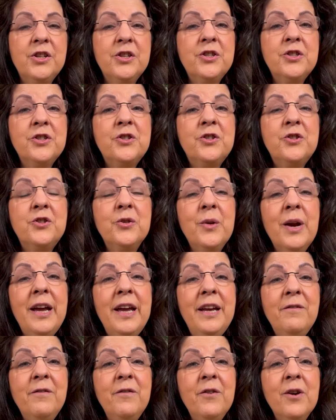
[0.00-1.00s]

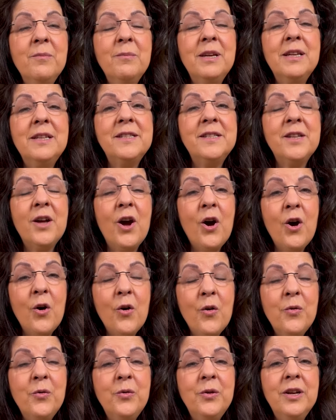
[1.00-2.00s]
Straight from his
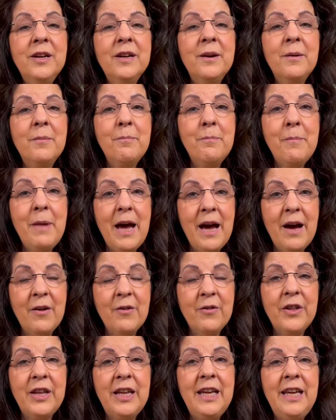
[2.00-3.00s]
own
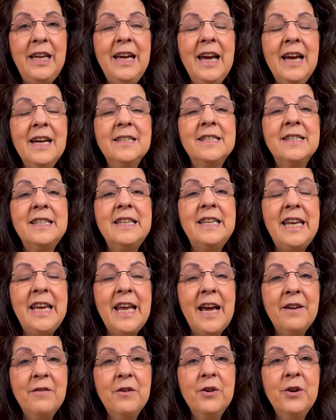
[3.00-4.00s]
mouth, he has
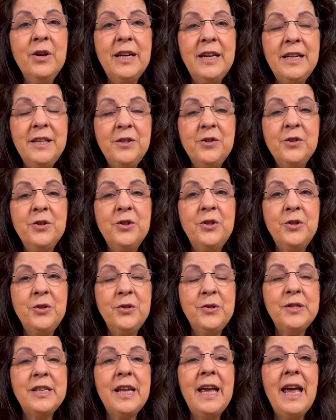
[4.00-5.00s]
never
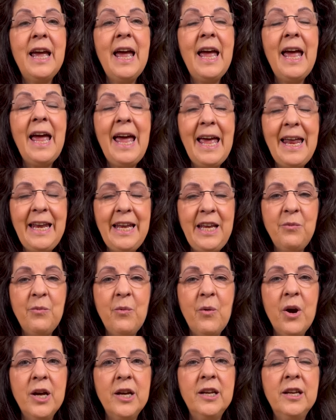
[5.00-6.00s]
introduced
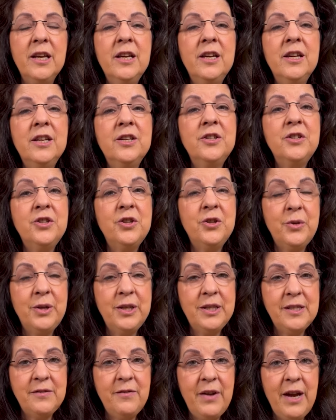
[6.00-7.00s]
anyone to
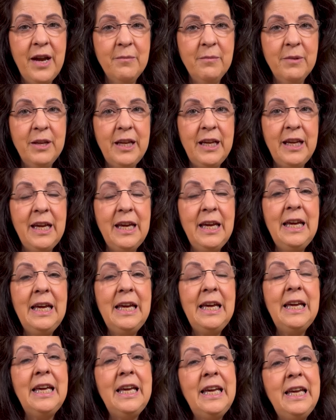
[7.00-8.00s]
his family.
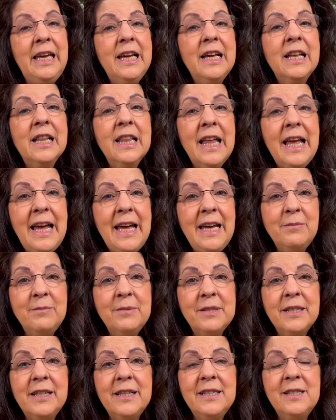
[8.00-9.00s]
He
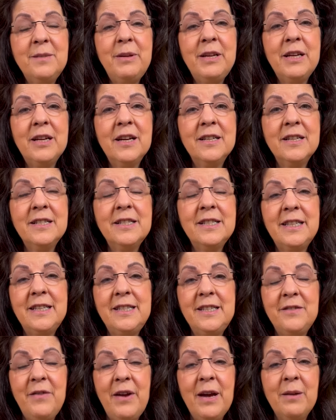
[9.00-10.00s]
claims it's because
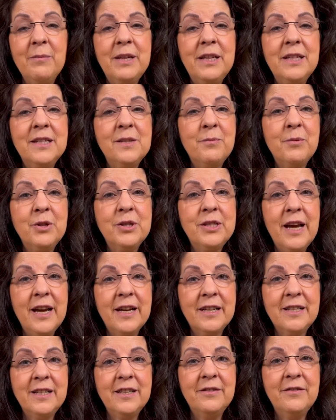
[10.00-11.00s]
his family is
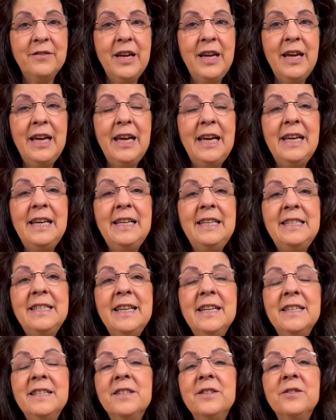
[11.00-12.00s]
protective. He
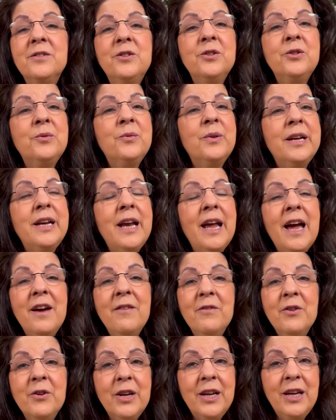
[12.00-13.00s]
says they'll do
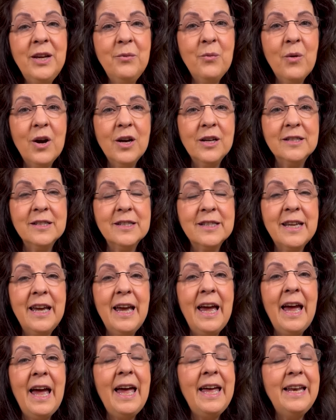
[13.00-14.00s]
whatever he wants,
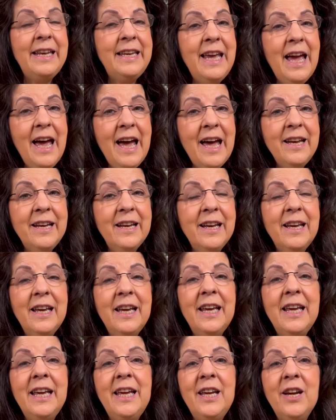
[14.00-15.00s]
and yet
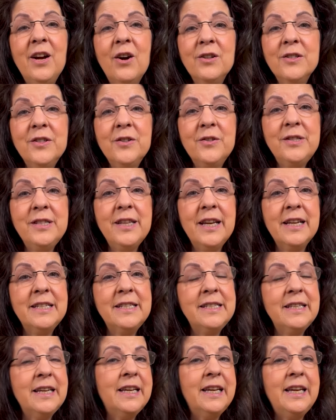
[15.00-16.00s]
he also
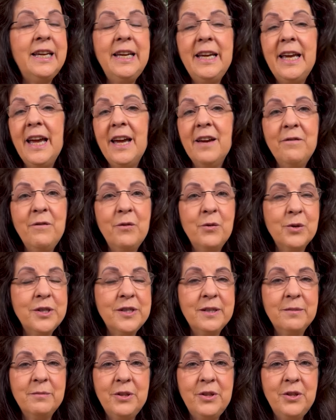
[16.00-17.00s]
says he can't force
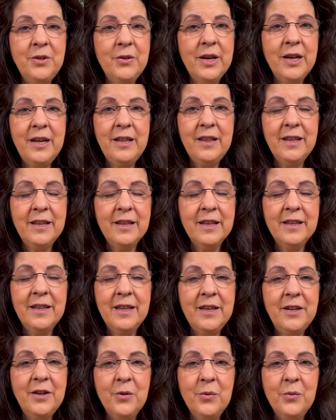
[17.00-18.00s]
them to do anything that
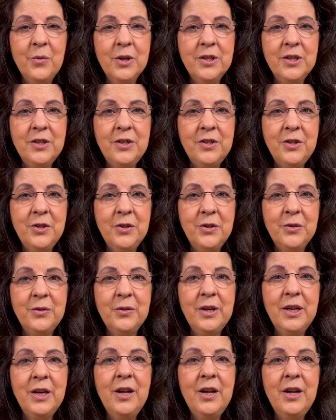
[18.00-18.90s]
they don't want to do.